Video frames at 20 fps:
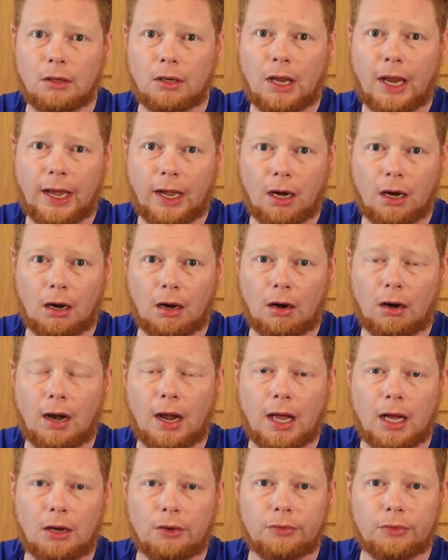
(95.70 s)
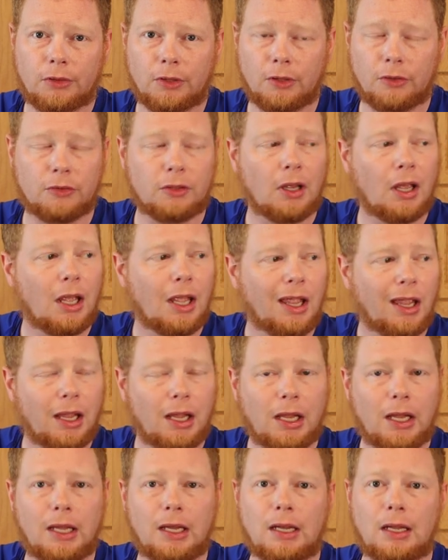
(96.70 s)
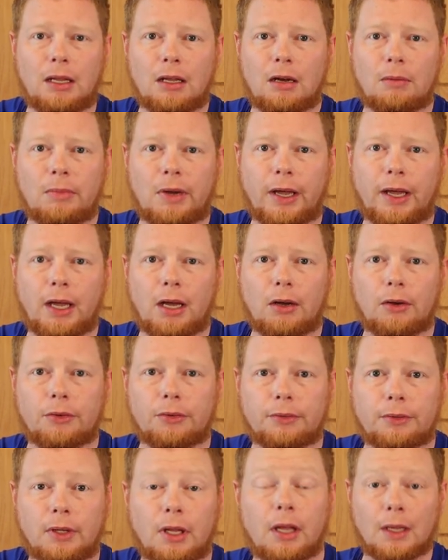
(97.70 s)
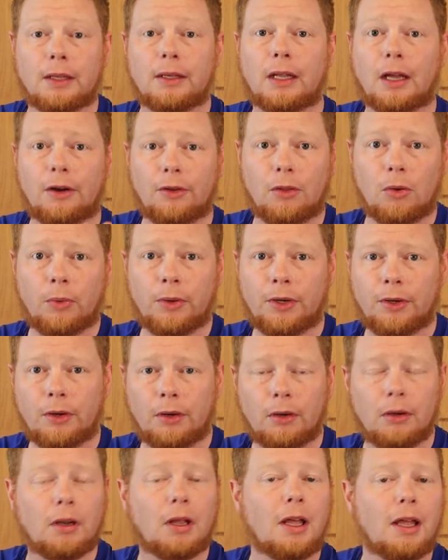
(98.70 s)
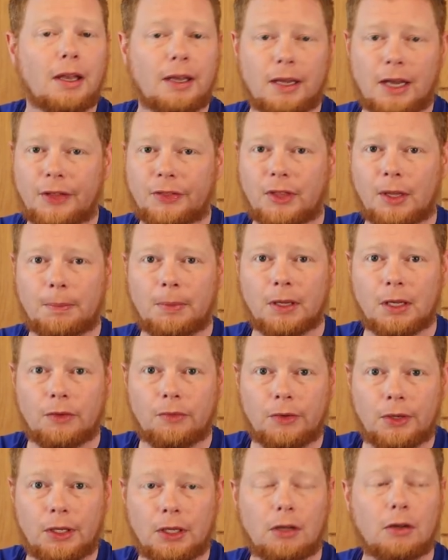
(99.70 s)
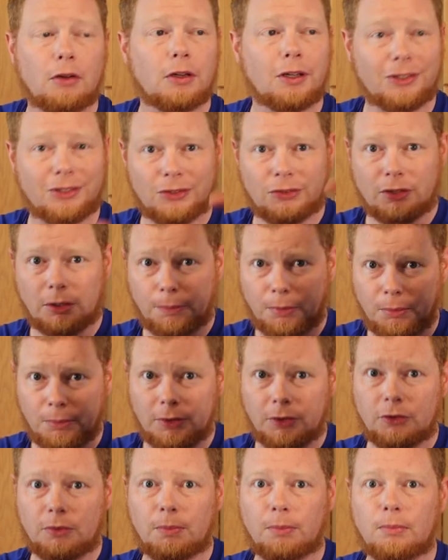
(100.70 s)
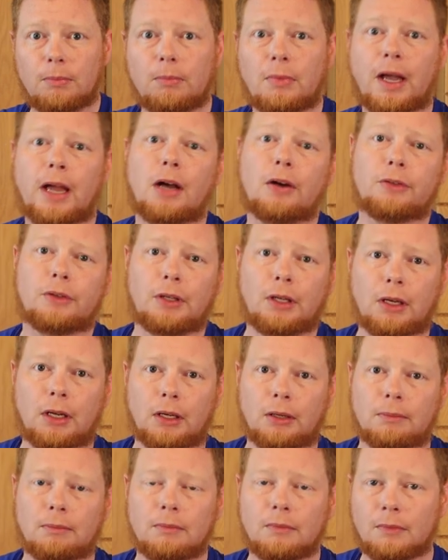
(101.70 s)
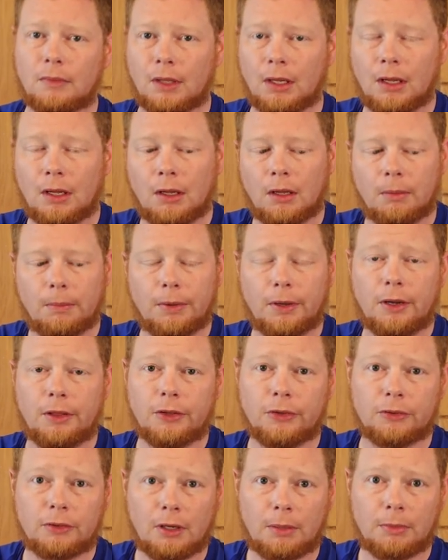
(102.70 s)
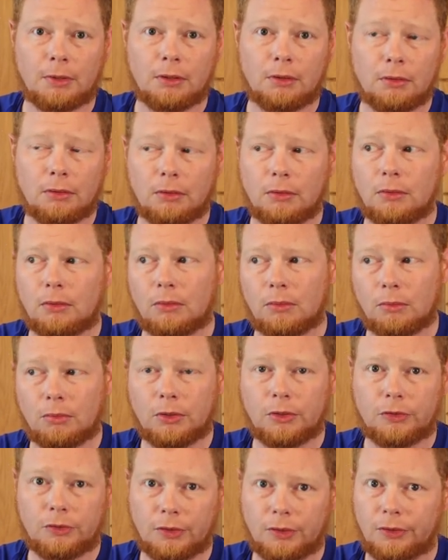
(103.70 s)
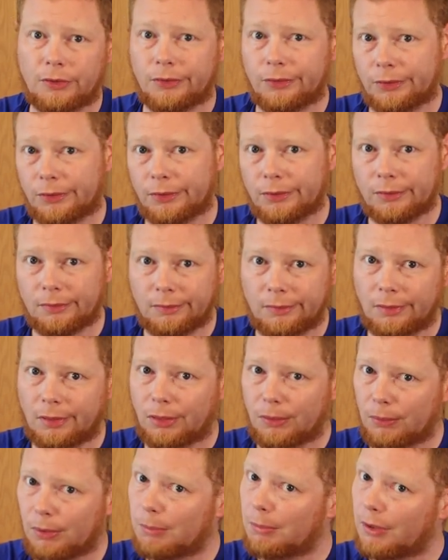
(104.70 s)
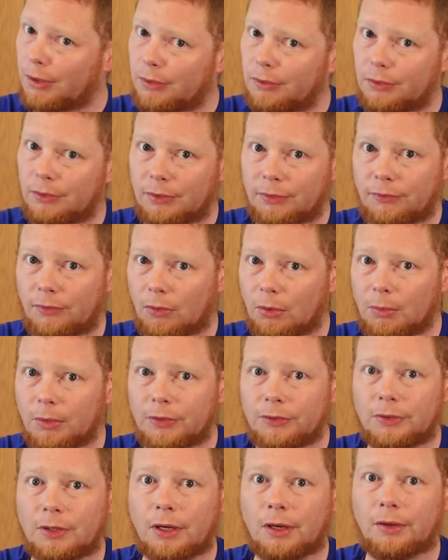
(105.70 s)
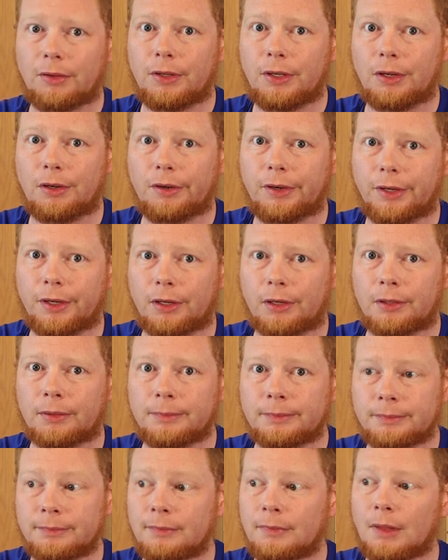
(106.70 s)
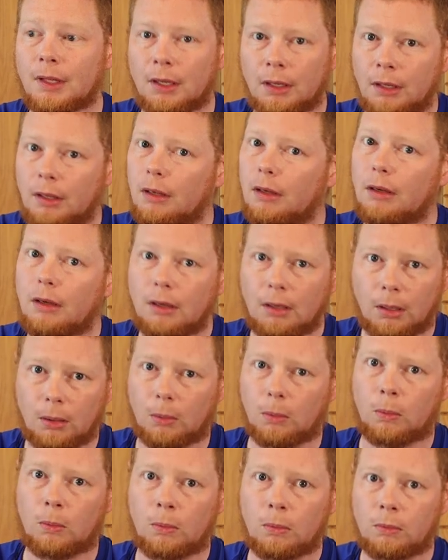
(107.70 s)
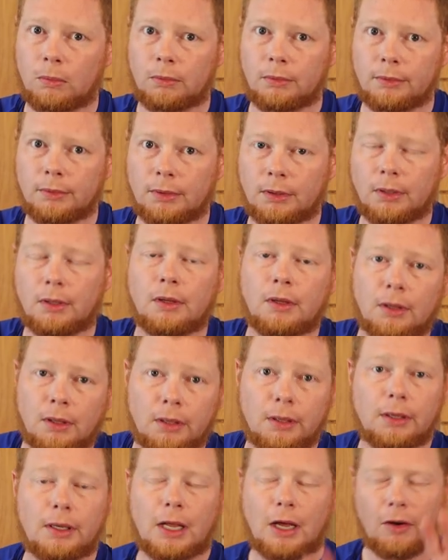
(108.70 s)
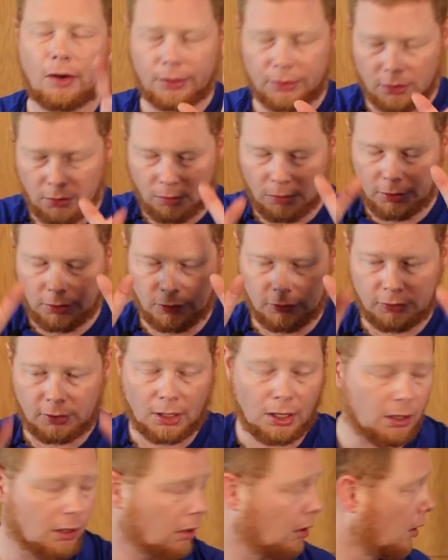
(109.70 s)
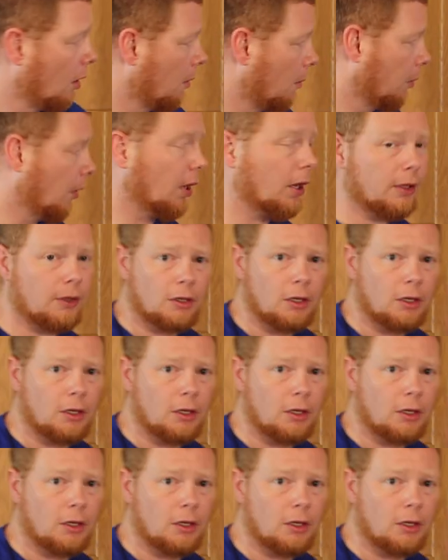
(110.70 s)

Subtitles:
air out this, heating up my house. Now in the winter, not that big of a deal because it supplements my house heating. But in the summer, which is 3 months, 4 months out of the year here, no. Now I know what you're saying. Brian,